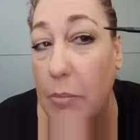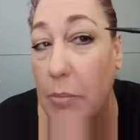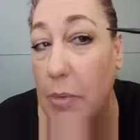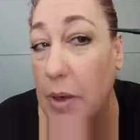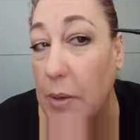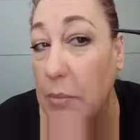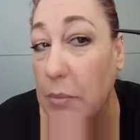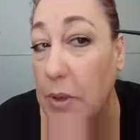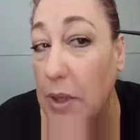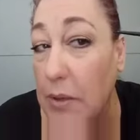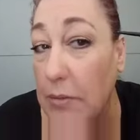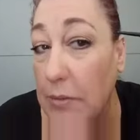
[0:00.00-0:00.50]
But
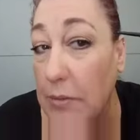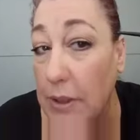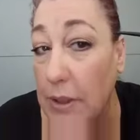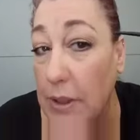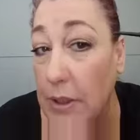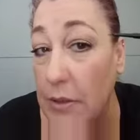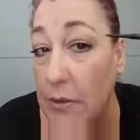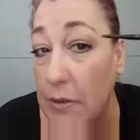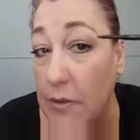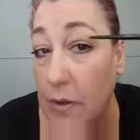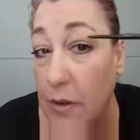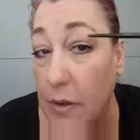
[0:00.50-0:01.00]
I'm loving
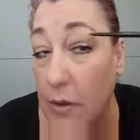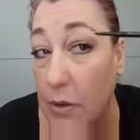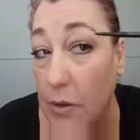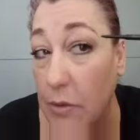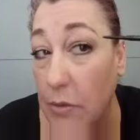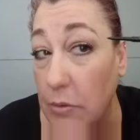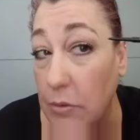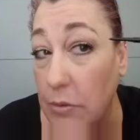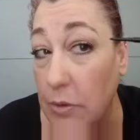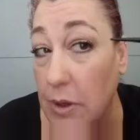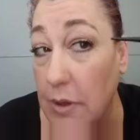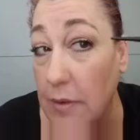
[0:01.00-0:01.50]
it,
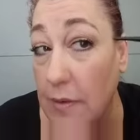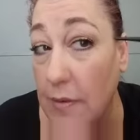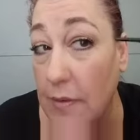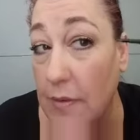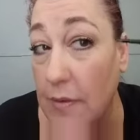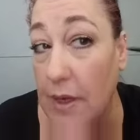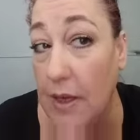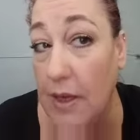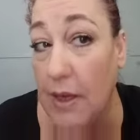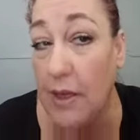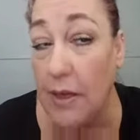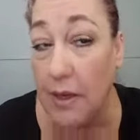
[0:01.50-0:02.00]
so let's
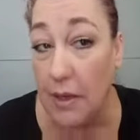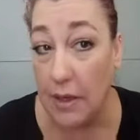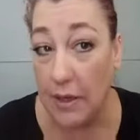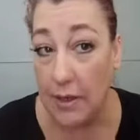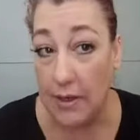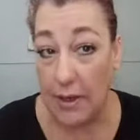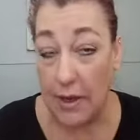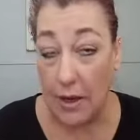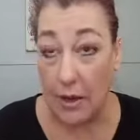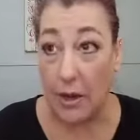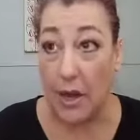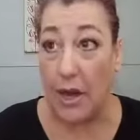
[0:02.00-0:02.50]
see.
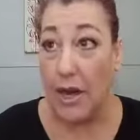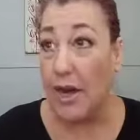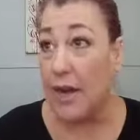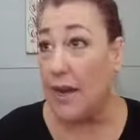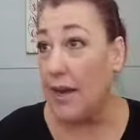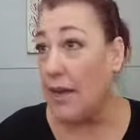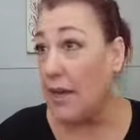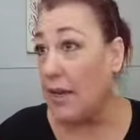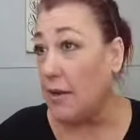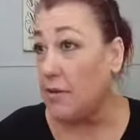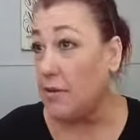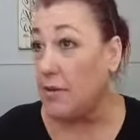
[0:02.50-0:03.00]

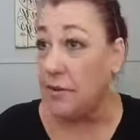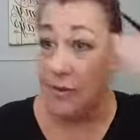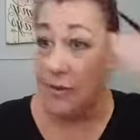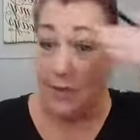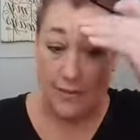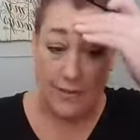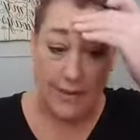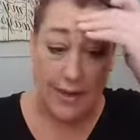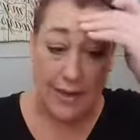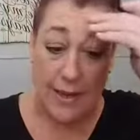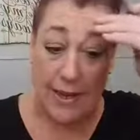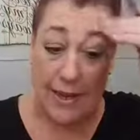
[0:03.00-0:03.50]
Now
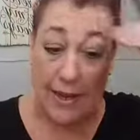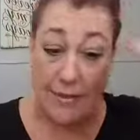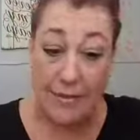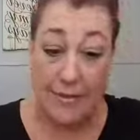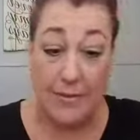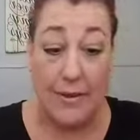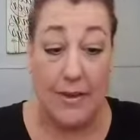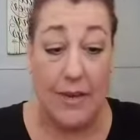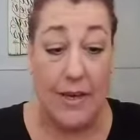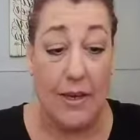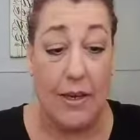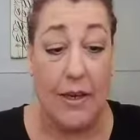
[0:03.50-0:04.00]
because I can't
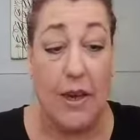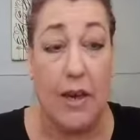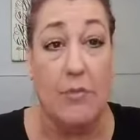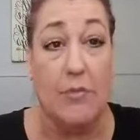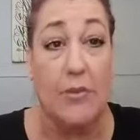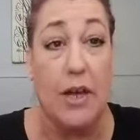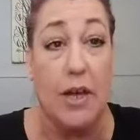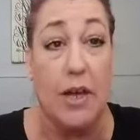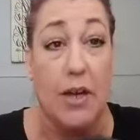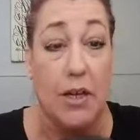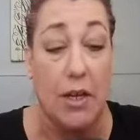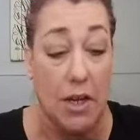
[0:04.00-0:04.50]
see, I've
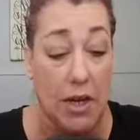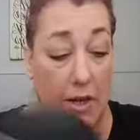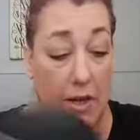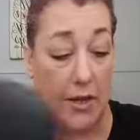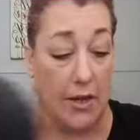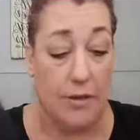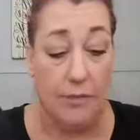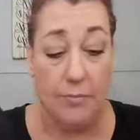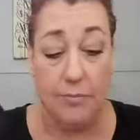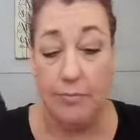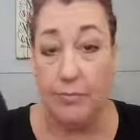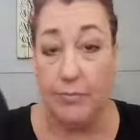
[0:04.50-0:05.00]
got to kind
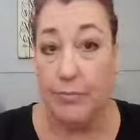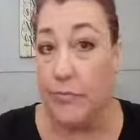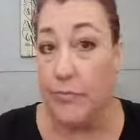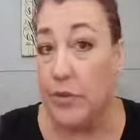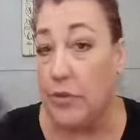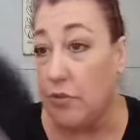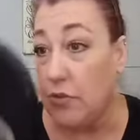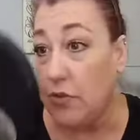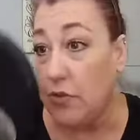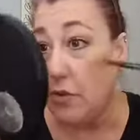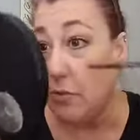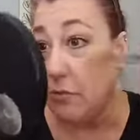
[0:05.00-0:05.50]
of
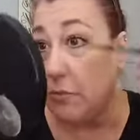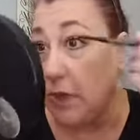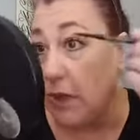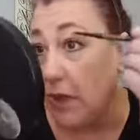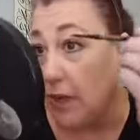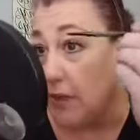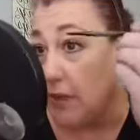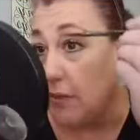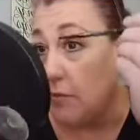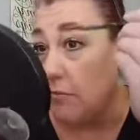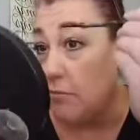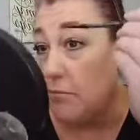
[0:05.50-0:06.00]
just do
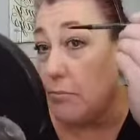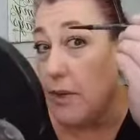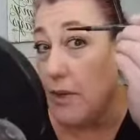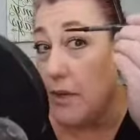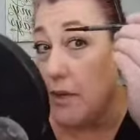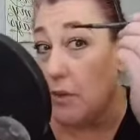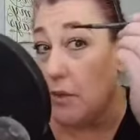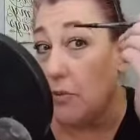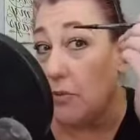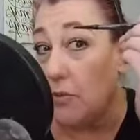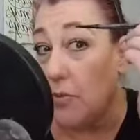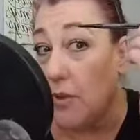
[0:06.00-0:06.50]
my
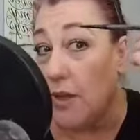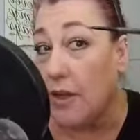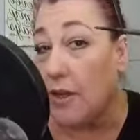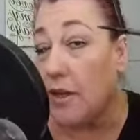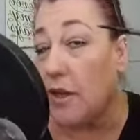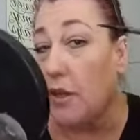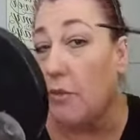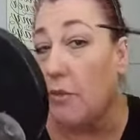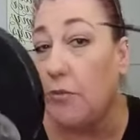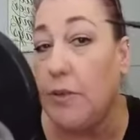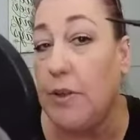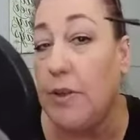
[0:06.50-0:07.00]
own thing,
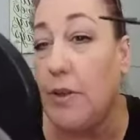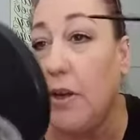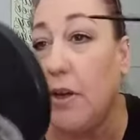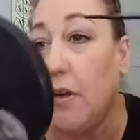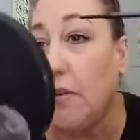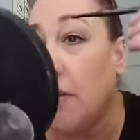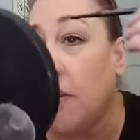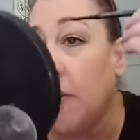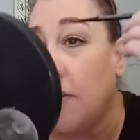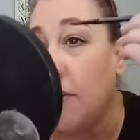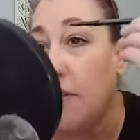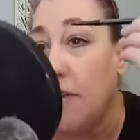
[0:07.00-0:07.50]
and hopefully you
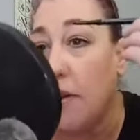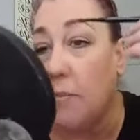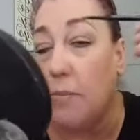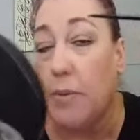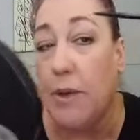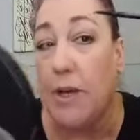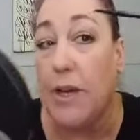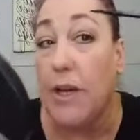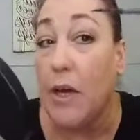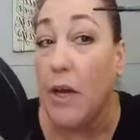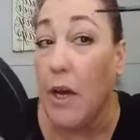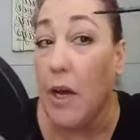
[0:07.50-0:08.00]
guys can see.
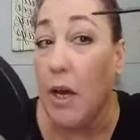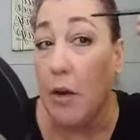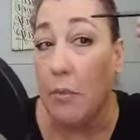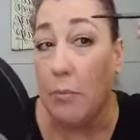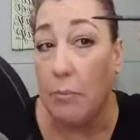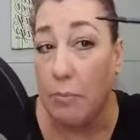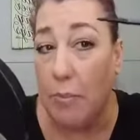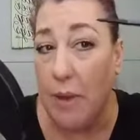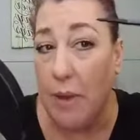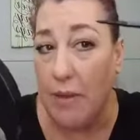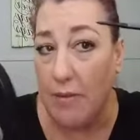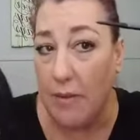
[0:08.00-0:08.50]
But
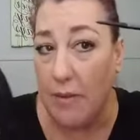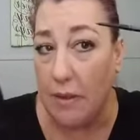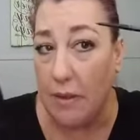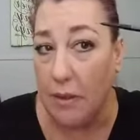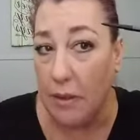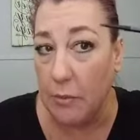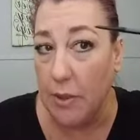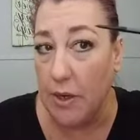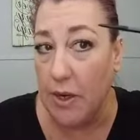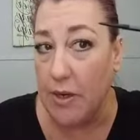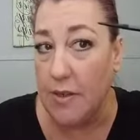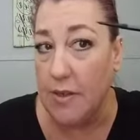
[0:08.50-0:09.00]

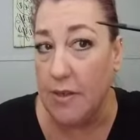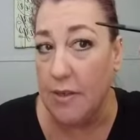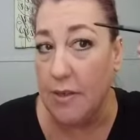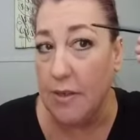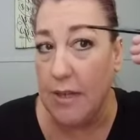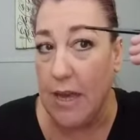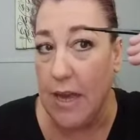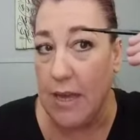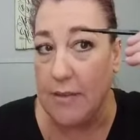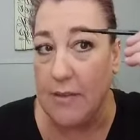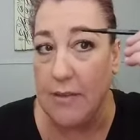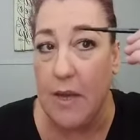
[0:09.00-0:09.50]
basically what I did
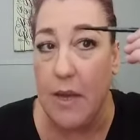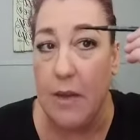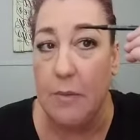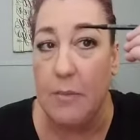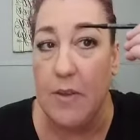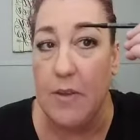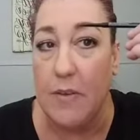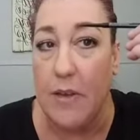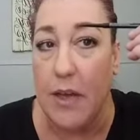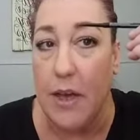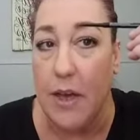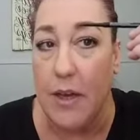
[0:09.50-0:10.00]
last time
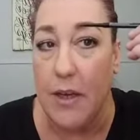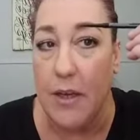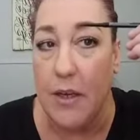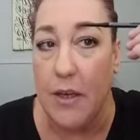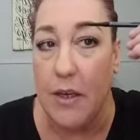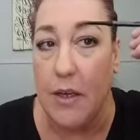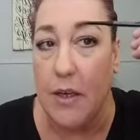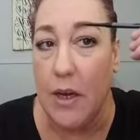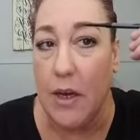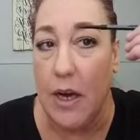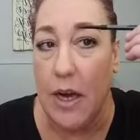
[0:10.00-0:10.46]
is I